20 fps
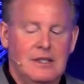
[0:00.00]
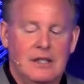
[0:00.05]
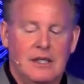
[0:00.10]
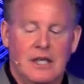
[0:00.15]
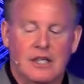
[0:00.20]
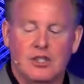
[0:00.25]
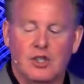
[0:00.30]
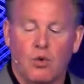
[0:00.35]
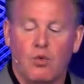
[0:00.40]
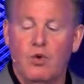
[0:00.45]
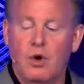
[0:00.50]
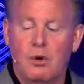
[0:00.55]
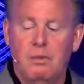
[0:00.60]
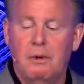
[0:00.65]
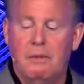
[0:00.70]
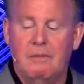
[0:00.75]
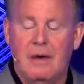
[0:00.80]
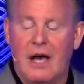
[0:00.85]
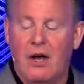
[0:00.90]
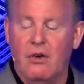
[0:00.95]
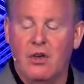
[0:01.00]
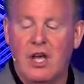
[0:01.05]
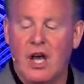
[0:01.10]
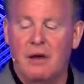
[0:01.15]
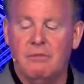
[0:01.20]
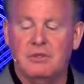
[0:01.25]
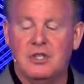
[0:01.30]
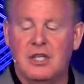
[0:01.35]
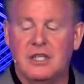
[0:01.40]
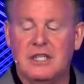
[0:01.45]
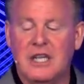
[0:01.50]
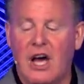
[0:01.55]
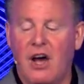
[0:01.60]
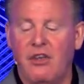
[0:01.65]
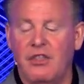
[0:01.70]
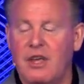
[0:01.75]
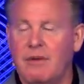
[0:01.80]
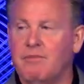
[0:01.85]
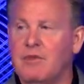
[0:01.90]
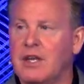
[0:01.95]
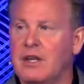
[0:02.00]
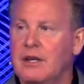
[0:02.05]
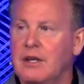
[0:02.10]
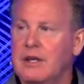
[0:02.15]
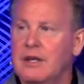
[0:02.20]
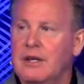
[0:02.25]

And Zerubbabel comes to tell them that